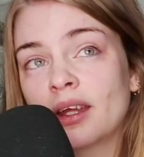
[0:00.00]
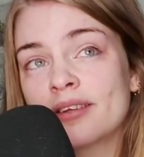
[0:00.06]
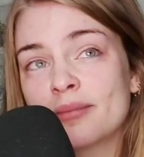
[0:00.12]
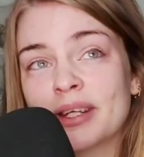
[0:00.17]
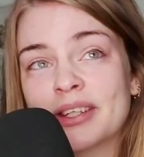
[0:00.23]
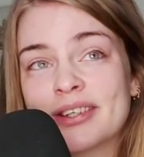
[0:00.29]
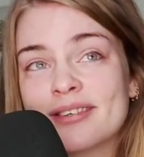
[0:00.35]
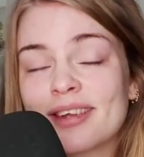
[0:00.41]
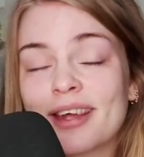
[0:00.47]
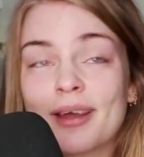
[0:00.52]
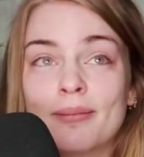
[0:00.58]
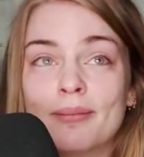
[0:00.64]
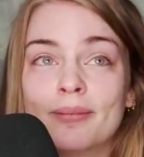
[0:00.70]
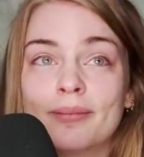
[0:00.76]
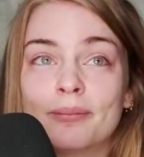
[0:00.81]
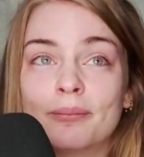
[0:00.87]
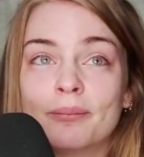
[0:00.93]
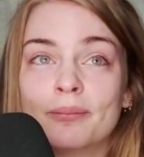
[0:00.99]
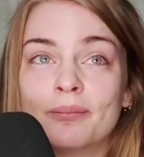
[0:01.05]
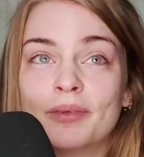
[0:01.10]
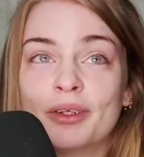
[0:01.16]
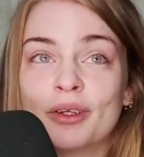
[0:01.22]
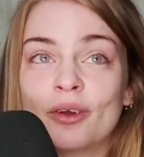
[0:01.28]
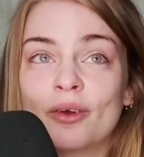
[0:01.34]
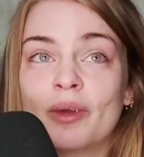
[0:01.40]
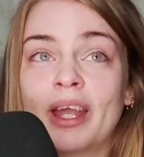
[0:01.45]
as much as I'm,
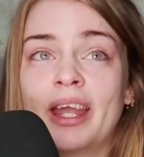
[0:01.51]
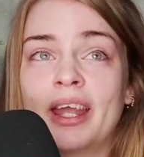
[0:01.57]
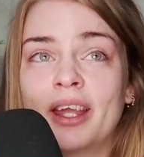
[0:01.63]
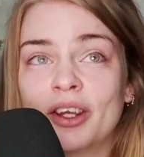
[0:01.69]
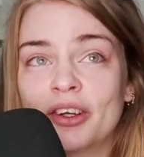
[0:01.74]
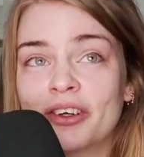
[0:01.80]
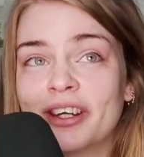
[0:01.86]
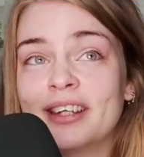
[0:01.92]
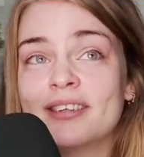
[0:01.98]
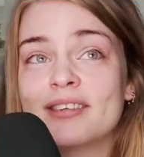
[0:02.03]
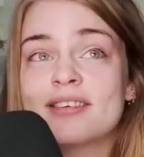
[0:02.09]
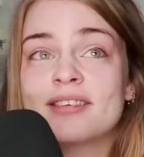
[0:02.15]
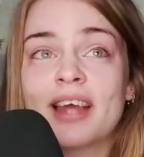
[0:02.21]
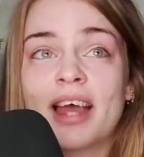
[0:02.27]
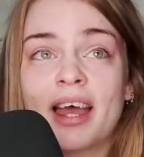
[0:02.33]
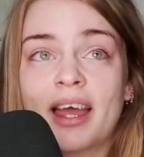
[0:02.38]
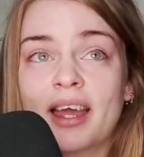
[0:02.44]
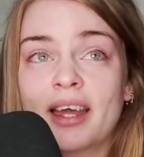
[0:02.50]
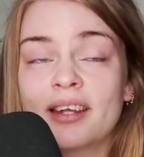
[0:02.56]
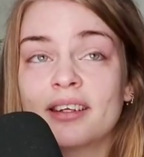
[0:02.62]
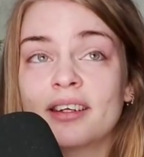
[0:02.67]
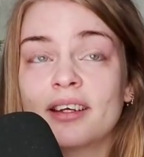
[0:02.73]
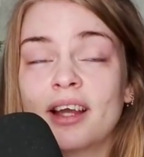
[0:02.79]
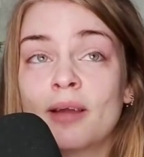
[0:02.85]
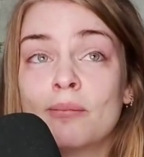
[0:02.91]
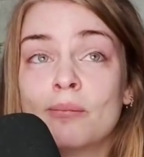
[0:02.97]
angry and
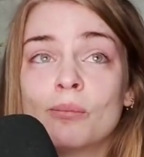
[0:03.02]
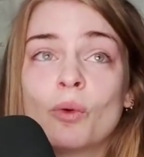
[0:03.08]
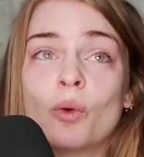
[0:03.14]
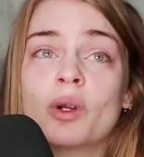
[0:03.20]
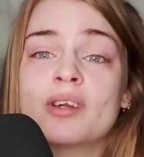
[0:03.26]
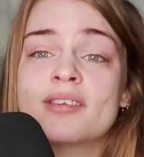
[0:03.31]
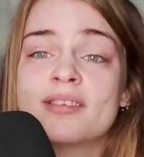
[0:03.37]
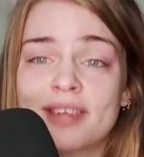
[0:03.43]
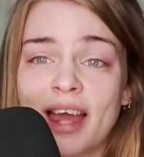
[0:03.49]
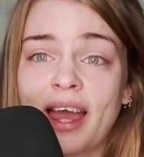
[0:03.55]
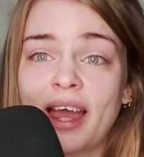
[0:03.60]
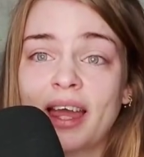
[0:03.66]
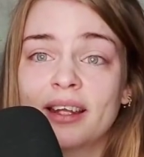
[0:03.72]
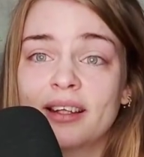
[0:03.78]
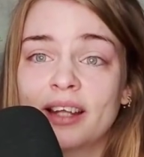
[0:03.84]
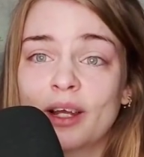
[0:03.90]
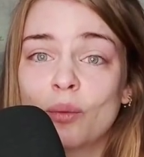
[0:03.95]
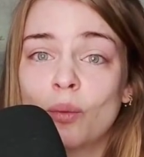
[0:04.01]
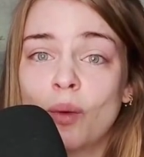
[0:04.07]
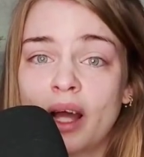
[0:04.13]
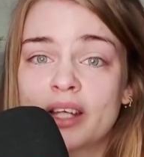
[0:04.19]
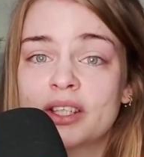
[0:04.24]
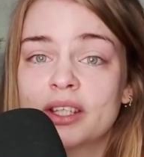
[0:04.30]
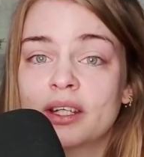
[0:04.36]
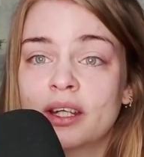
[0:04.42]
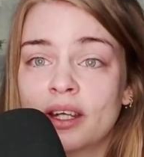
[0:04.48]
sad, I'm more sad.
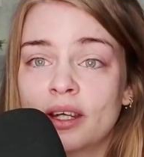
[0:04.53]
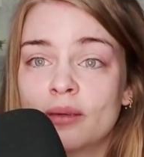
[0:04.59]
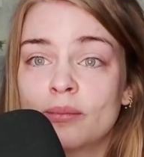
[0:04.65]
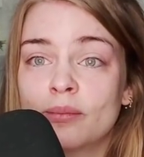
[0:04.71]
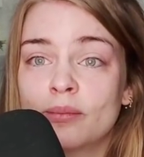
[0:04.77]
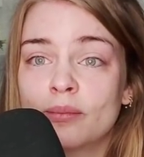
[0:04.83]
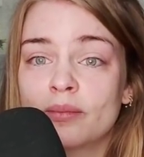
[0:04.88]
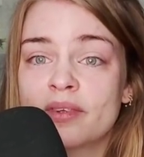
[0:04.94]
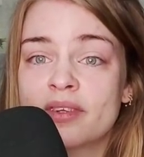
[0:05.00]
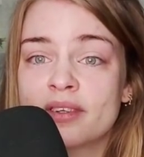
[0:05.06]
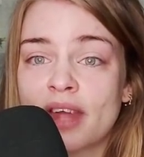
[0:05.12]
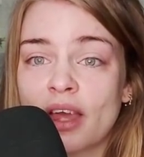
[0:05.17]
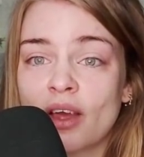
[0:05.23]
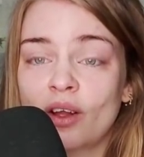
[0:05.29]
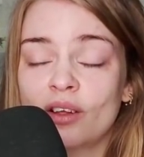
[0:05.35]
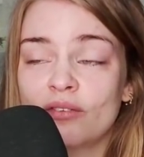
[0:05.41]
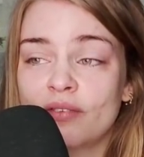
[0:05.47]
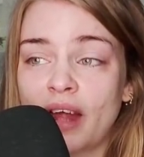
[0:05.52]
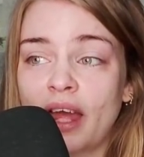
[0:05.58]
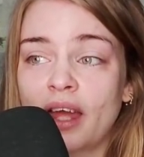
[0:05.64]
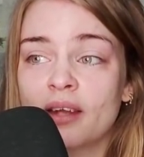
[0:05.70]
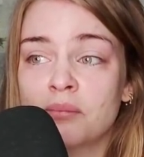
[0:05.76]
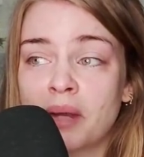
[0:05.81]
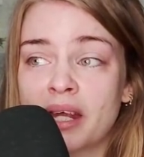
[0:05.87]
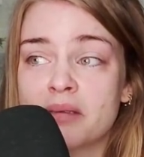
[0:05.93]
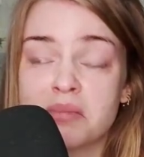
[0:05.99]
Watching him say all of
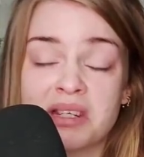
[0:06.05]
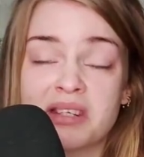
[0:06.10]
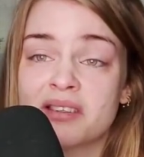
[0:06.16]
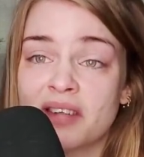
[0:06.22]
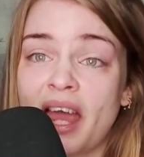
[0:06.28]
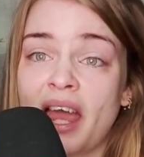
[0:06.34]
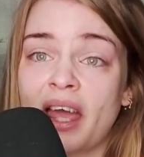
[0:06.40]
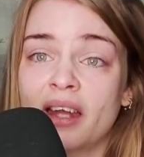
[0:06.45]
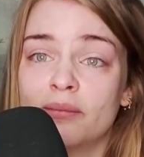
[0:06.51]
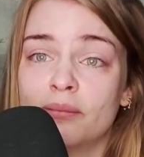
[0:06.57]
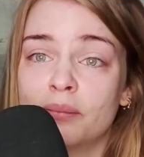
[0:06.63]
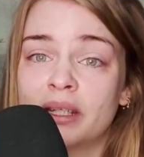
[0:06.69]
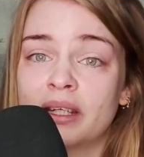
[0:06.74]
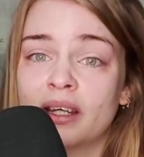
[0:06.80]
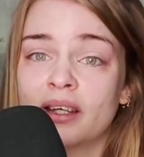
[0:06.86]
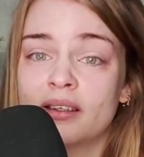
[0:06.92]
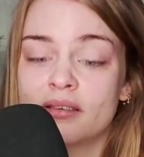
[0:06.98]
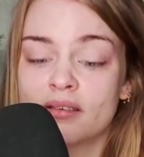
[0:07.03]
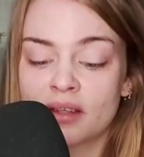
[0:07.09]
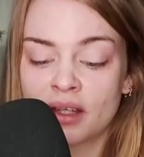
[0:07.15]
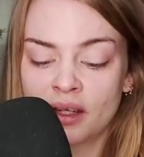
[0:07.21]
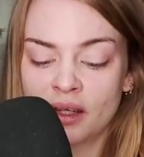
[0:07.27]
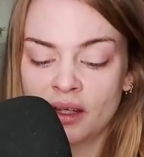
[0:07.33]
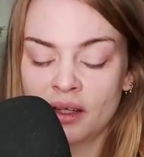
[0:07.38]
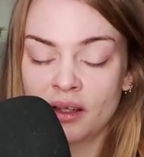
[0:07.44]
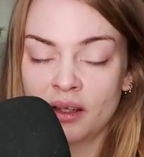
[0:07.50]
that made me sad because,
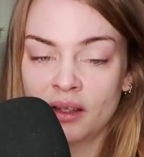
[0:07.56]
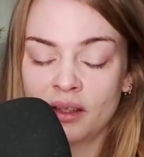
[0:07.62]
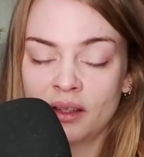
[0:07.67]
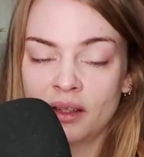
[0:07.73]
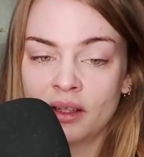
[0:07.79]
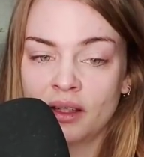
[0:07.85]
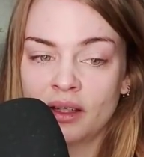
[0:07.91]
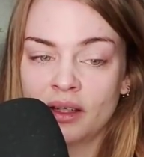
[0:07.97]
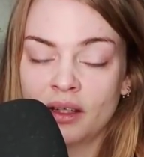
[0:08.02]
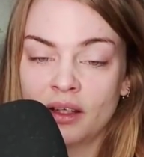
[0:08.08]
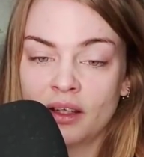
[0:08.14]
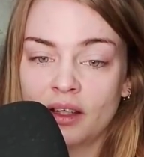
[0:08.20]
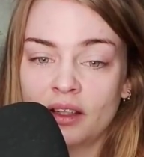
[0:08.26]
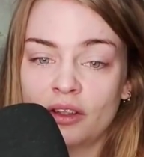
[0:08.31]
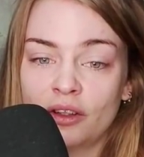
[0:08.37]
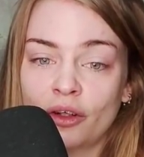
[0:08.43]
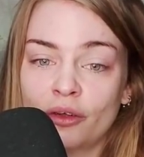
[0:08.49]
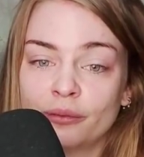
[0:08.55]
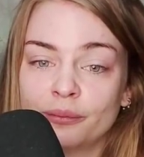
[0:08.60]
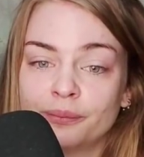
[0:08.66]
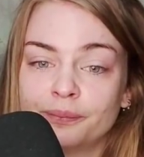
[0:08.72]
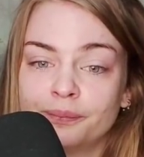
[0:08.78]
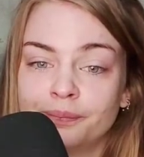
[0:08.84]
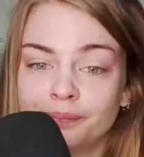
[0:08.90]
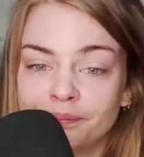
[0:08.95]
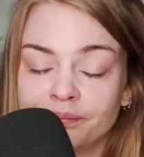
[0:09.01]
and